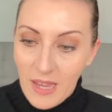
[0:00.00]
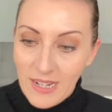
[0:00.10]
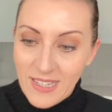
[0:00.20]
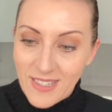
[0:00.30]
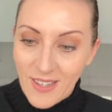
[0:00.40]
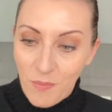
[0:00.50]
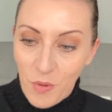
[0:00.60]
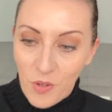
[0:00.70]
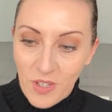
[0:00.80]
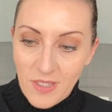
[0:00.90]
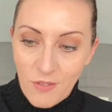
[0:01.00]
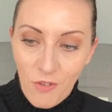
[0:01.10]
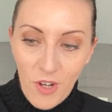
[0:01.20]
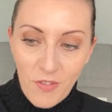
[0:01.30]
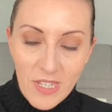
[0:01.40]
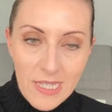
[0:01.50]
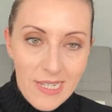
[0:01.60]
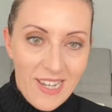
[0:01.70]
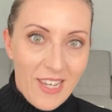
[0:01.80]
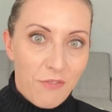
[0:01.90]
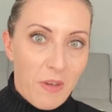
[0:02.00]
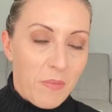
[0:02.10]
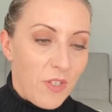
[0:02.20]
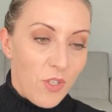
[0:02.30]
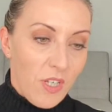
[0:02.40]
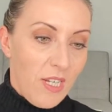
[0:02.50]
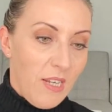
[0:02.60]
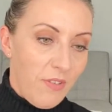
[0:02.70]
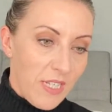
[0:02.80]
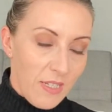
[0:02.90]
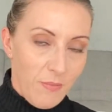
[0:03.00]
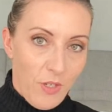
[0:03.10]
Ali's book is arriving today. Fabulous. You're going to love it.